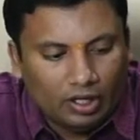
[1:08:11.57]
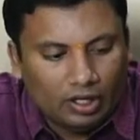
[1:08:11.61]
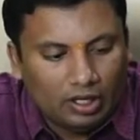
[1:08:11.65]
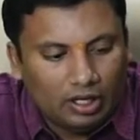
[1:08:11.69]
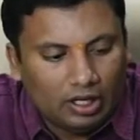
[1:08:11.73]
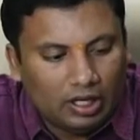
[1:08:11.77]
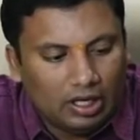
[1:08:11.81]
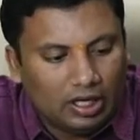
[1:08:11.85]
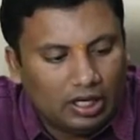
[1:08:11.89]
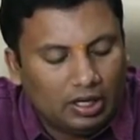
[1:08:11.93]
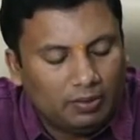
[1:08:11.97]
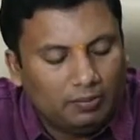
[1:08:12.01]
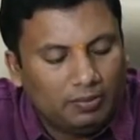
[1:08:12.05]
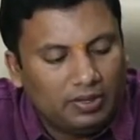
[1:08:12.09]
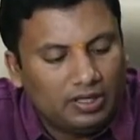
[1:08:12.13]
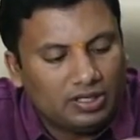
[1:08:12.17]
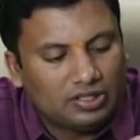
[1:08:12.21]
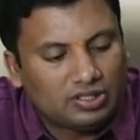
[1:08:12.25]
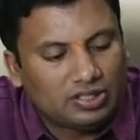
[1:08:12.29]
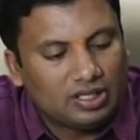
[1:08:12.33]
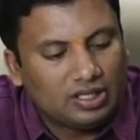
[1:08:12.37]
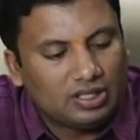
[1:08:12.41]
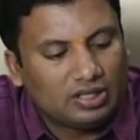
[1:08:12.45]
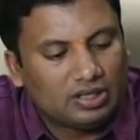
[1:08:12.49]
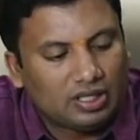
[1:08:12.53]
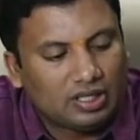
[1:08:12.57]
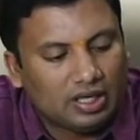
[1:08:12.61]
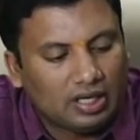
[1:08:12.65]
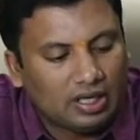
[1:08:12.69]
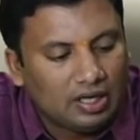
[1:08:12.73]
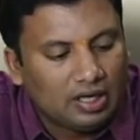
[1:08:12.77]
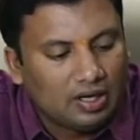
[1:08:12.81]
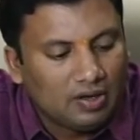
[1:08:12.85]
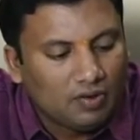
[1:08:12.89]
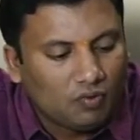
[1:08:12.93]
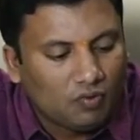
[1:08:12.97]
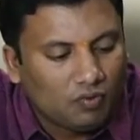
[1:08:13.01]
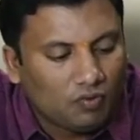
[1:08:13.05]
ABC3.
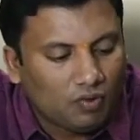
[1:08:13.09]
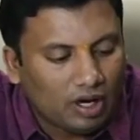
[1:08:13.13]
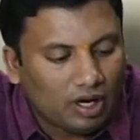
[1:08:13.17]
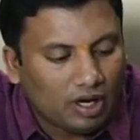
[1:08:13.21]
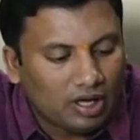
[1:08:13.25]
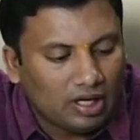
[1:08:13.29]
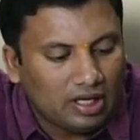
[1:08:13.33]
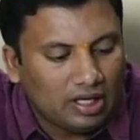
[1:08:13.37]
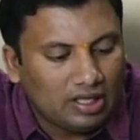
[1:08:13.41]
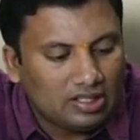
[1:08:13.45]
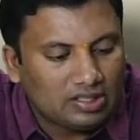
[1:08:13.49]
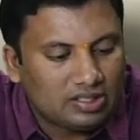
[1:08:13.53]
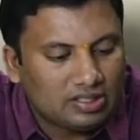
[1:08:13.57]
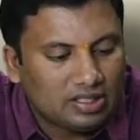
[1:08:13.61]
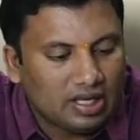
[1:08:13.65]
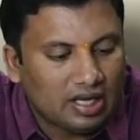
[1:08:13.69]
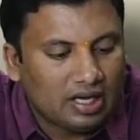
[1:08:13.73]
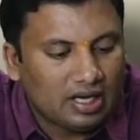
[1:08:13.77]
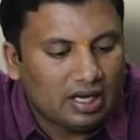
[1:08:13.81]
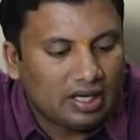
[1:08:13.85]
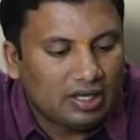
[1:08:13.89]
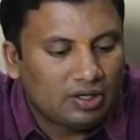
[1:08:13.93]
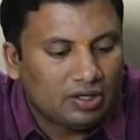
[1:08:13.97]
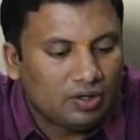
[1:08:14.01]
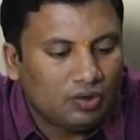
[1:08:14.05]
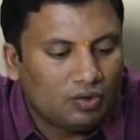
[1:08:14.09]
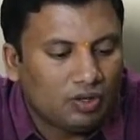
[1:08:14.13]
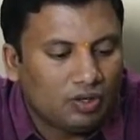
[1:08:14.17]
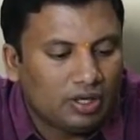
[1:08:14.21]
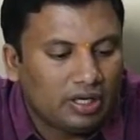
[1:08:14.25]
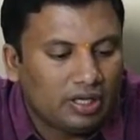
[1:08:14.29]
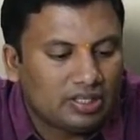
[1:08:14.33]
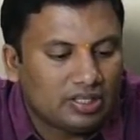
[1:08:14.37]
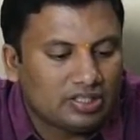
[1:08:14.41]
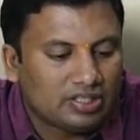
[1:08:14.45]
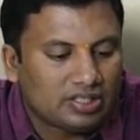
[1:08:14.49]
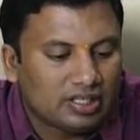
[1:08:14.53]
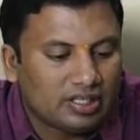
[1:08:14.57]
1 is there in
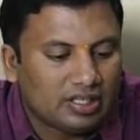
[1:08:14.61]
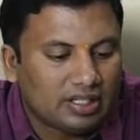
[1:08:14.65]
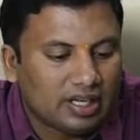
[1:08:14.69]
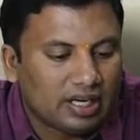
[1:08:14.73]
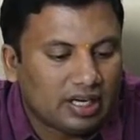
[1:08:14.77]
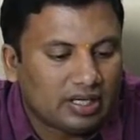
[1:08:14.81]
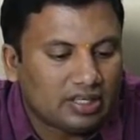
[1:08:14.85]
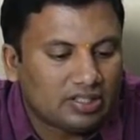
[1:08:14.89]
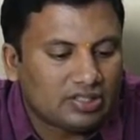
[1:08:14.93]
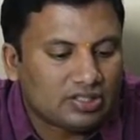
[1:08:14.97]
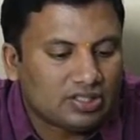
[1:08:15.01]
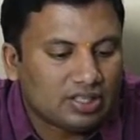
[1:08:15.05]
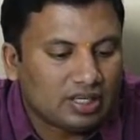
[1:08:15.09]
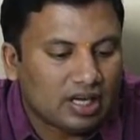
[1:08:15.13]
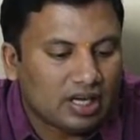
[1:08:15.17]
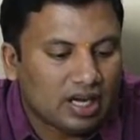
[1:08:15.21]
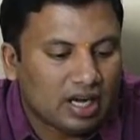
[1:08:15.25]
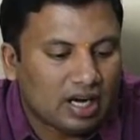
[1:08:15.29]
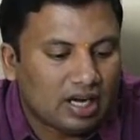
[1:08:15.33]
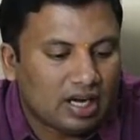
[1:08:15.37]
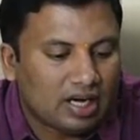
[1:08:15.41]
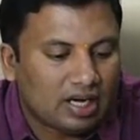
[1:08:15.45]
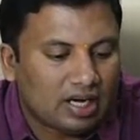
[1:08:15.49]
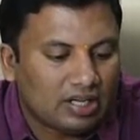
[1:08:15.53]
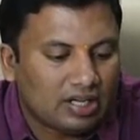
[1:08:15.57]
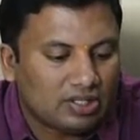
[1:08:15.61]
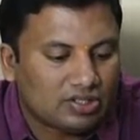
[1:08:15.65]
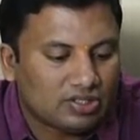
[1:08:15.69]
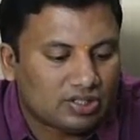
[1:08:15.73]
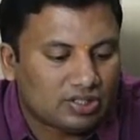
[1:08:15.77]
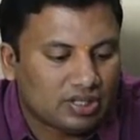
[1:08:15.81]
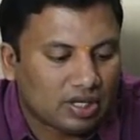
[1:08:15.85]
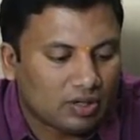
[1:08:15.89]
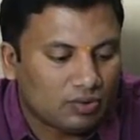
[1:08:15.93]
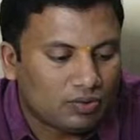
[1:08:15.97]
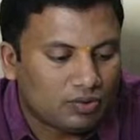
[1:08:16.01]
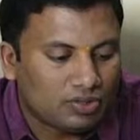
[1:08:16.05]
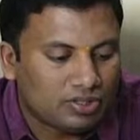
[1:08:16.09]
units, tens, hundreds,
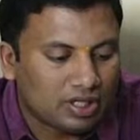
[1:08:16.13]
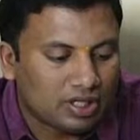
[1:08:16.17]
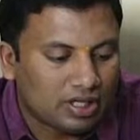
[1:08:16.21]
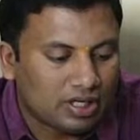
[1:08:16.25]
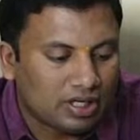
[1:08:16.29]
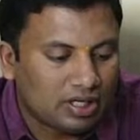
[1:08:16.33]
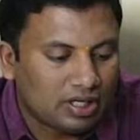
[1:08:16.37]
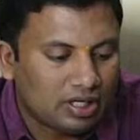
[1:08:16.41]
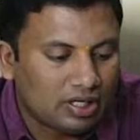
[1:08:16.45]
thousand.